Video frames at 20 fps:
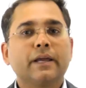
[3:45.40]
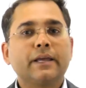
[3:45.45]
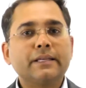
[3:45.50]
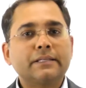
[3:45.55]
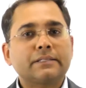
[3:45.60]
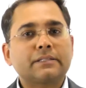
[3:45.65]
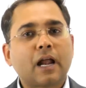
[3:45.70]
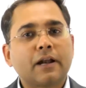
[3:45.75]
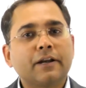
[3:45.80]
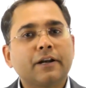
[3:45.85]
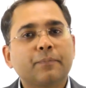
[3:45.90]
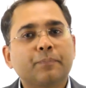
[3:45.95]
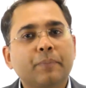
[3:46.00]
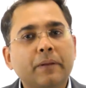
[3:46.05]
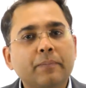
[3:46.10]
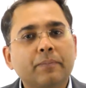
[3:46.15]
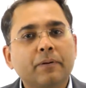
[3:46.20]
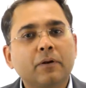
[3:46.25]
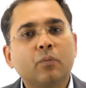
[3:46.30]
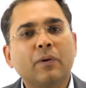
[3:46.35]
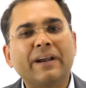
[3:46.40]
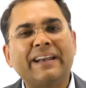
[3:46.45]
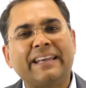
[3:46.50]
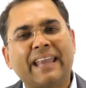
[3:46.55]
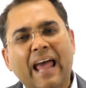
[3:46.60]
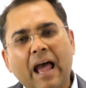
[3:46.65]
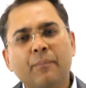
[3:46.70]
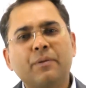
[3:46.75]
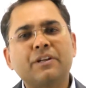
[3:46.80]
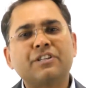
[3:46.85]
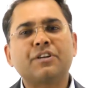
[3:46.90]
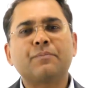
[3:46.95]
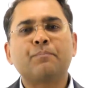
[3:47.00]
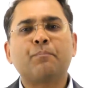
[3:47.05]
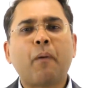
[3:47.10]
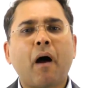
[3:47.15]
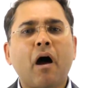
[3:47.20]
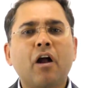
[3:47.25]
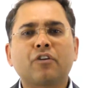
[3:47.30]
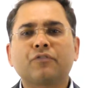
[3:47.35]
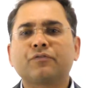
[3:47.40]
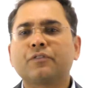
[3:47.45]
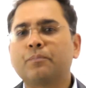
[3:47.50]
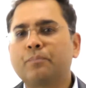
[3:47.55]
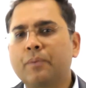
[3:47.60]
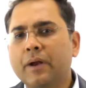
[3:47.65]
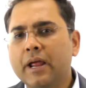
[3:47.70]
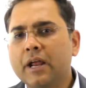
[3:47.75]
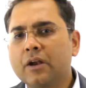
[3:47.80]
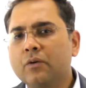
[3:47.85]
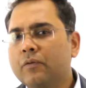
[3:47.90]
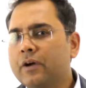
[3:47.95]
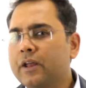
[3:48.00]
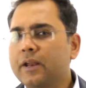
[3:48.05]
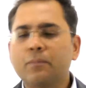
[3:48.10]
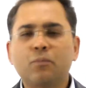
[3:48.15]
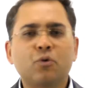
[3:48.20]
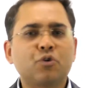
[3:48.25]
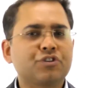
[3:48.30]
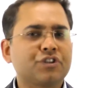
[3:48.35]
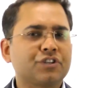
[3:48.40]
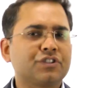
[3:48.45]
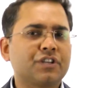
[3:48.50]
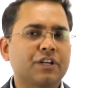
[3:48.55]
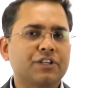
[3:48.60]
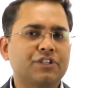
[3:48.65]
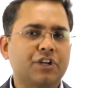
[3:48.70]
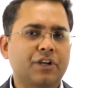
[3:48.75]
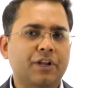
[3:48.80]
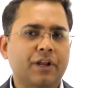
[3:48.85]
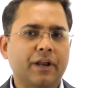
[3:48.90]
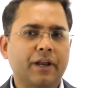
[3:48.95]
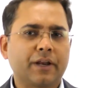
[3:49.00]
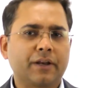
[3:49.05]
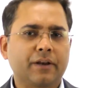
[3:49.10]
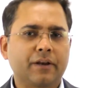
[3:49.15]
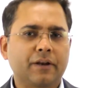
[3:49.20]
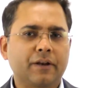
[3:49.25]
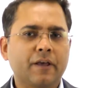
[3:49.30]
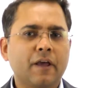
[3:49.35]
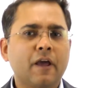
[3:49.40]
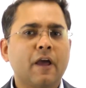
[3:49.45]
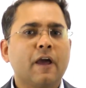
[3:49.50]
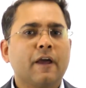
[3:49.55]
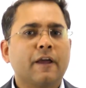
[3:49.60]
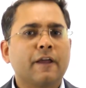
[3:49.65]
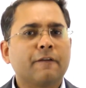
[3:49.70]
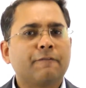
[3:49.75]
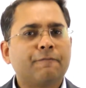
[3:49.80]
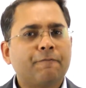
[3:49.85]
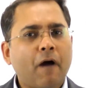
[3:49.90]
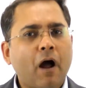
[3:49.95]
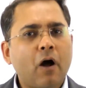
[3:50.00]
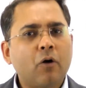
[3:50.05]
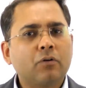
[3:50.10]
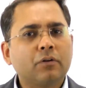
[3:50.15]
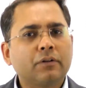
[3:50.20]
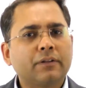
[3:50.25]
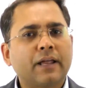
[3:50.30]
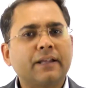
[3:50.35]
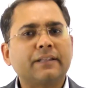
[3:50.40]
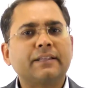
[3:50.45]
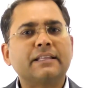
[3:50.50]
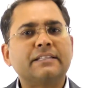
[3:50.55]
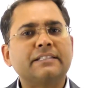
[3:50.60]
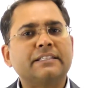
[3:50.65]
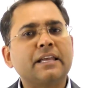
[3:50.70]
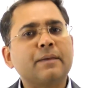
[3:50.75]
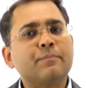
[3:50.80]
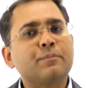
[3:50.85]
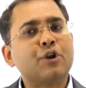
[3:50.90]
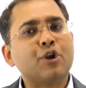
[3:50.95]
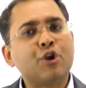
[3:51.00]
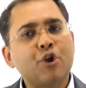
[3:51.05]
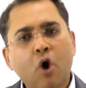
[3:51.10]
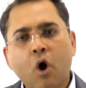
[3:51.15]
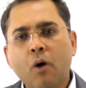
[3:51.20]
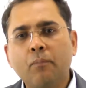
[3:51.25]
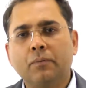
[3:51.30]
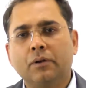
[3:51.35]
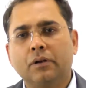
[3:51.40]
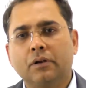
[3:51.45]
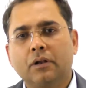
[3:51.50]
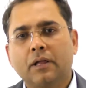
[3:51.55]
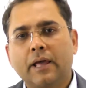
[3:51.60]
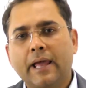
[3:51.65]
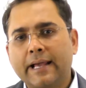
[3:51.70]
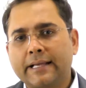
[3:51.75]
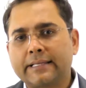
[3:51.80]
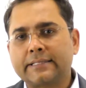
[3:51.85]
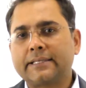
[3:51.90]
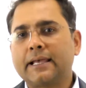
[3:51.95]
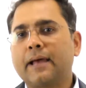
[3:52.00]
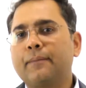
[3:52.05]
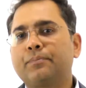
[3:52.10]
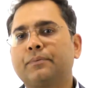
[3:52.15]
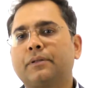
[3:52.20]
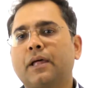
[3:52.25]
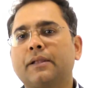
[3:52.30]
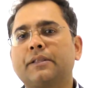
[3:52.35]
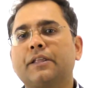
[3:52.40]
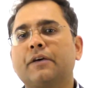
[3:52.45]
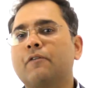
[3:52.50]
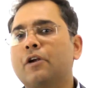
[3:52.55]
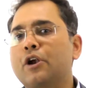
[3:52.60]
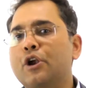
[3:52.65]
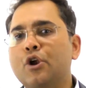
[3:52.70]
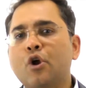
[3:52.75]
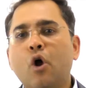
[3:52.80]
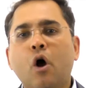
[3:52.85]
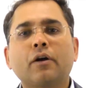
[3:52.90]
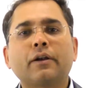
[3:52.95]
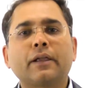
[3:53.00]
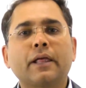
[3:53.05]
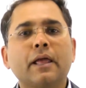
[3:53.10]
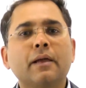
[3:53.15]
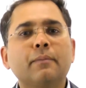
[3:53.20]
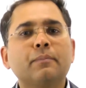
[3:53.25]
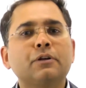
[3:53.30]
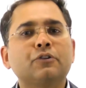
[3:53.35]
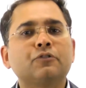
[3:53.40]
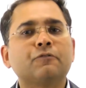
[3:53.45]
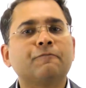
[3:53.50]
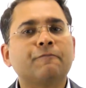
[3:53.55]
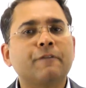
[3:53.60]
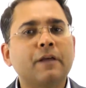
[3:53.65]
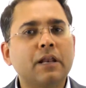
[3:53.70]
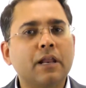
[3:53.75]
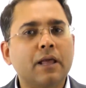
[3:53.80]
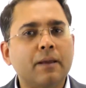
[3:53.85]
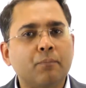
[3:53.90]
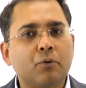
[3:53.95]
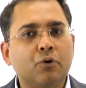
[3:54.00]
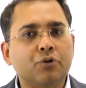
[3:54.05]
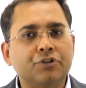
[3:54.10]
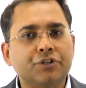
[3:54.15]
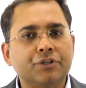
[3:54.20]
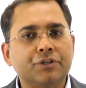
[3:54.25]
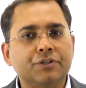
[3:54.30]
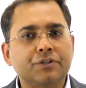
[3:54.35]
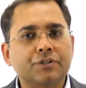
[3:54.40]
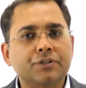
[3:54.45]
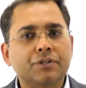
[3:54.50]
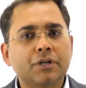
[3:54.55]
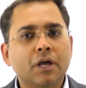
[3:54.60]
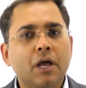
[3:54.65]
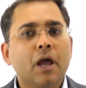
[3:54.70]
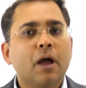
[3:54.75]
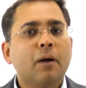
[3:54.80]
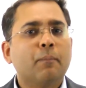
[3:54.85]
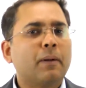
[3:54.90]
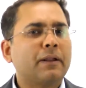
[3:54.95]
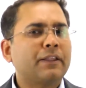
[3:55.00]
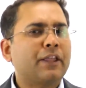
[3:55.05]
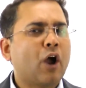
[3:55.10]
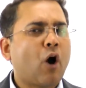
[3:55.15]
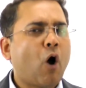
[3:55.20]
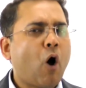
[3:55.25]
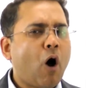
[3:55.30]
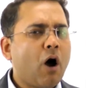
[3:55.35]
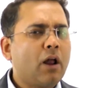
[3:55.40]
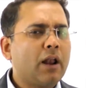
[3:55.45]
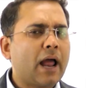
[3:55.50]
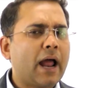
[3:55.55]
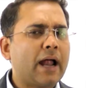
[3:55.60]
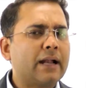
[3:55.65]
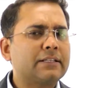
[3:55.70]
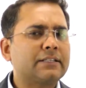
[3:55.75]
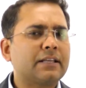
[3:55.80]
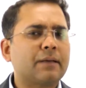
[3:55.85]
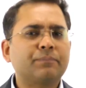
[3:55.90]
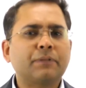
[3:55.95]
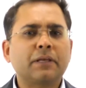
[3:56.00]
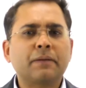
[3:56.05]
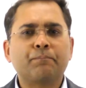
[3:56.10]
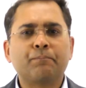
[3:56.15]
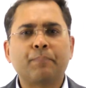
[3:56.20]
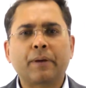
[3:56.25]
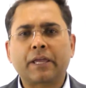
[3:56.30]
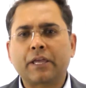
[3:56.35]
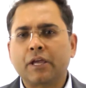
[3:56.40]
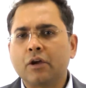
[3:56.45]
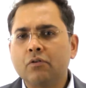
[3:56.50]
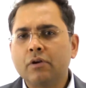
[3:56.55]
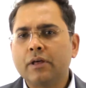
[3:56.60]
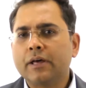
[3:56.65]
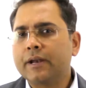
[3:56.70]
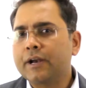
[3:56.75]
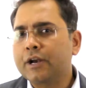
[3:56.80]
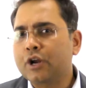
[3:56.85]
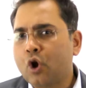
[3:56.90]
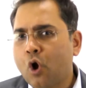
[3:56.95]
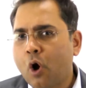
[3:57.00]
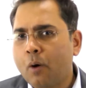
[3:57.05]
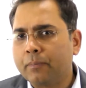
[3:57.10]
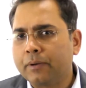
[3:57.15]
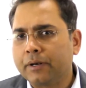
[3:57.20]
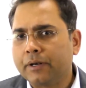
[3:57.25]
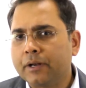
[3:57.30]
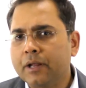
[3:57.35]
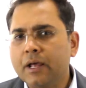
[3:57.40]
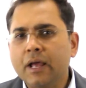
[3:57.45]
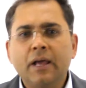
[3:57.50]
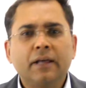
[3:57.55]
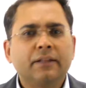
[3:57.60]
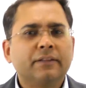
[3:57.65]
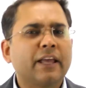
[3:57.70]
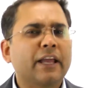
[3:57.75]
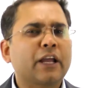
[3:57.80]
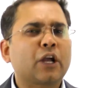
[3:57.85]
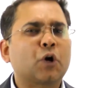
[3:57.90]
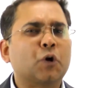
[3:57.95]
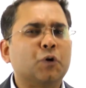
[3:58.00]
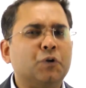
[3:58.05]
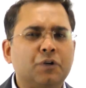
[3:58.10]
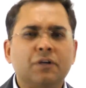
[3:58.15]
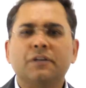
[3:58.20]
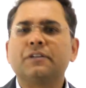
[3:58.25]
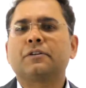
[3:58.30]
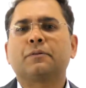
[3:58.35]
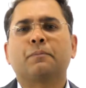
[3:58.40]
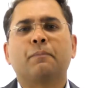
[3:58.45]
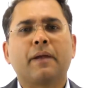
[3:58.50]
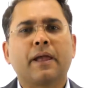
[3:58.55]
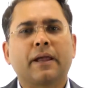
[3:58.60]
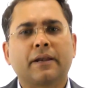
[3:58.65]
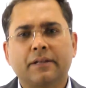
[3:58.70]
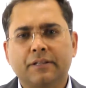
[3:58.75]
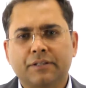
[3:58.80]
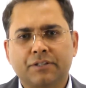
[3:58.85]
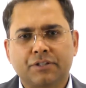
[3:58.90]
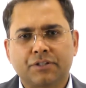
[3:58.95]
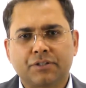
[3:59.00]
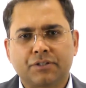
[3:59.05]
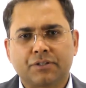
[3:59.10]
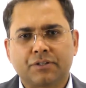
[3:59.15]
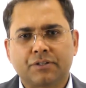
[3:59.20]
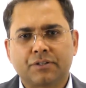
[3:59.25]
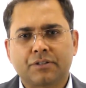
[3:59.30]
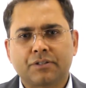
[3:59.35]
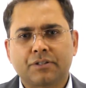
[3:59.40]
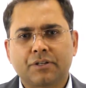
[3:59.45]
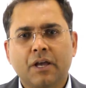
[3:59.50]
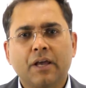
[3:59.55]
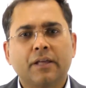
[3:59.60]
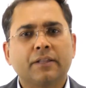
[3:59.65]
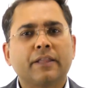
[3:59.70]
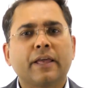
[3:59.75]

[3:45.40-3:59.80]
He studied people with damage in part of the brain where emotions are generated. He found that they seemed normal, except that they were not able to feel emotions. But they all had something peculiar in common. They couldn't make decisions.